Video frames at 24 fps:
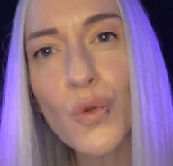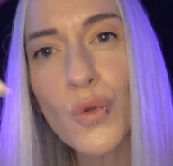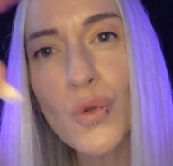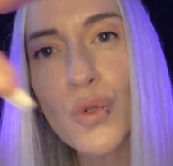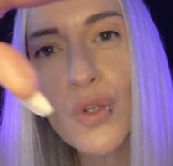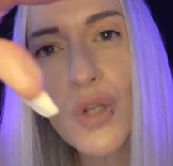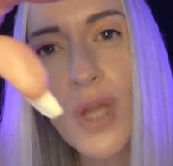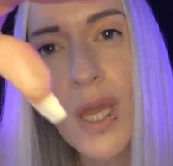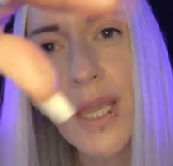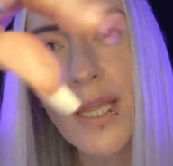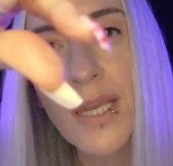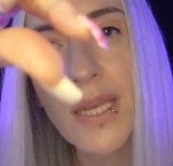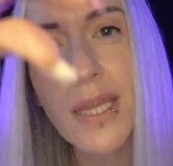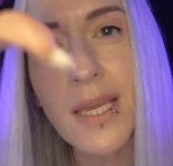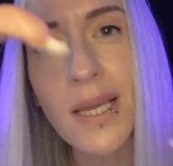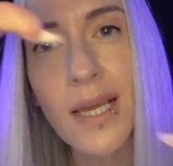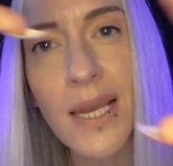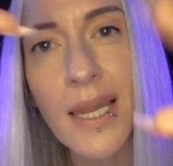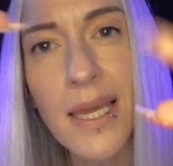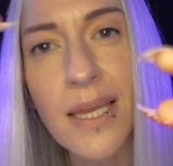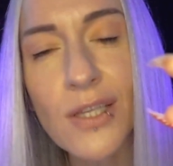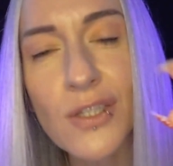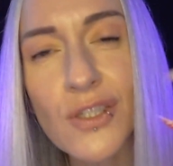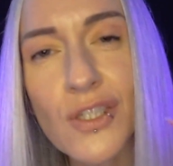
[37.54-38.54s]
tiny
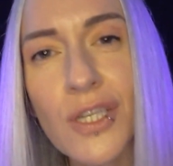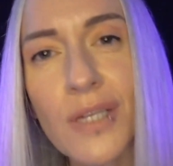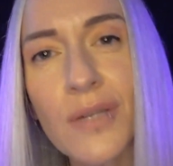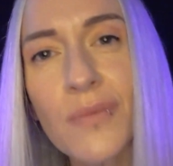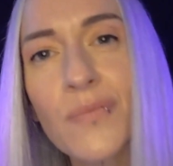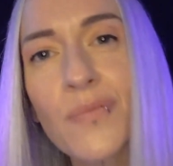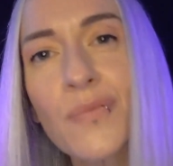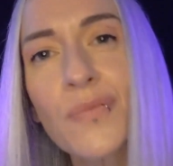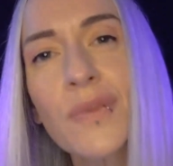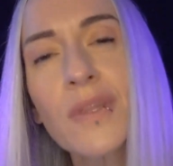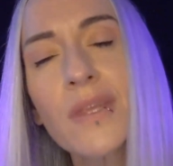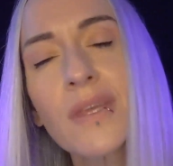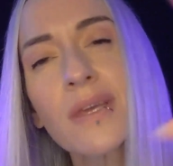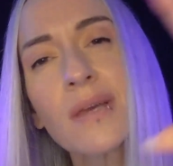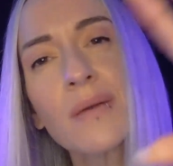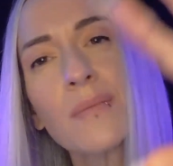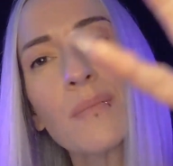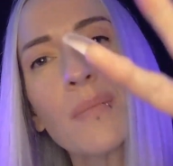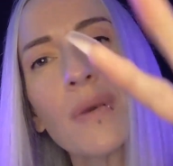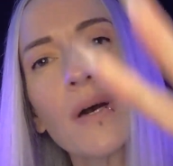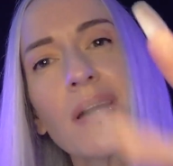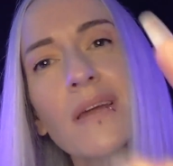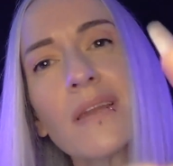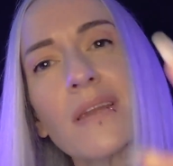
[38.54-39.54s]
collection,
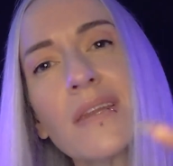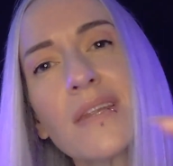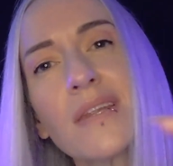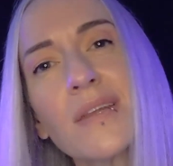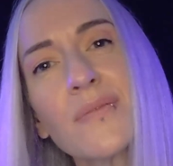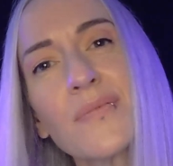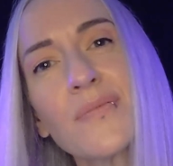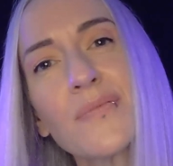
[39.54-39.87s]
but